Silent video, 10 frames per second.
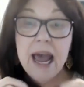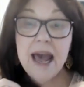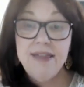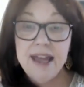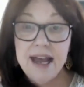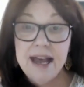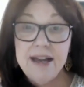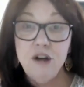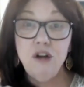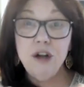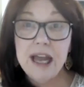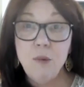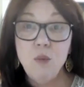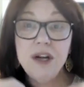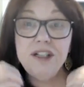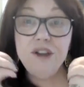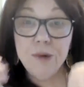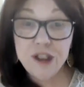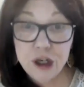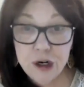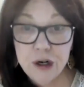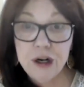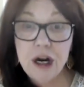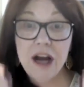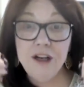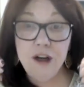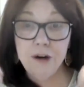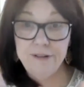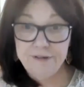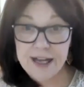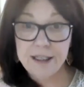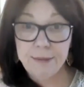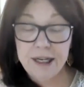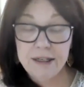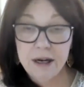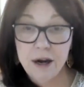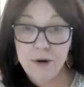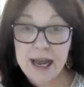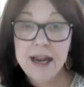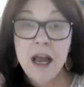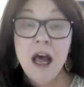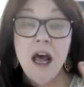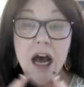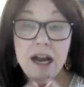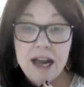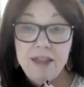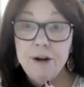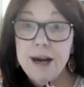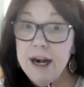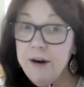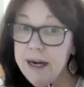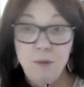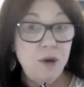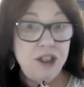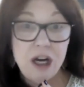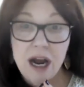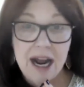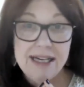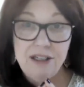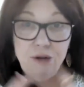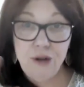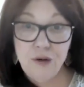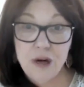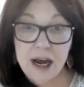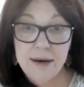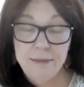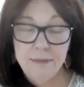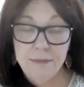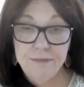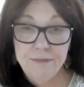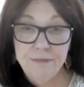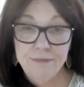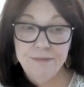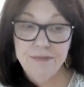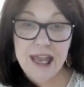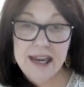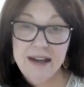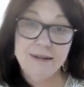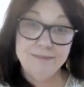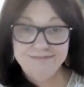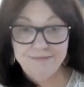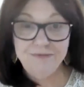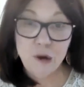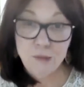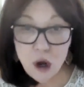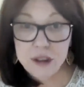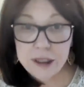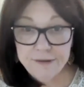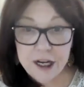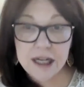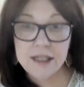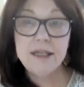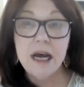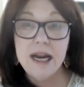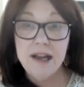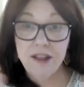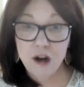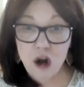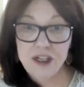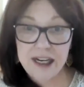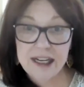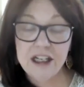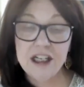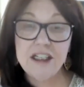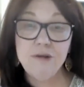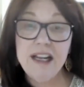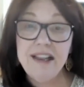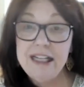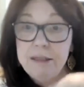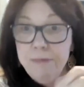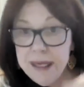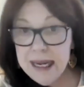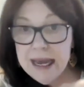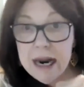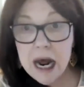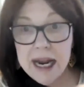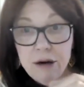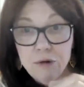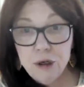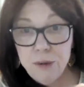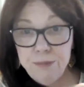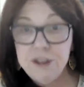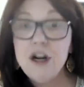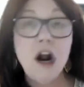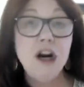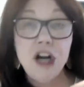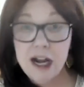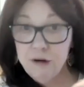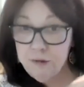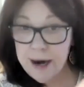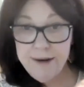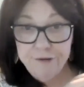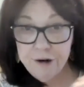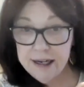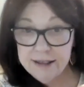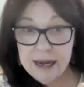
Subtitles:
And then look at what is the return on your investment. Okay. Another area, which I do not think for most of us in the coaching industry, these BNI groups are not great for us.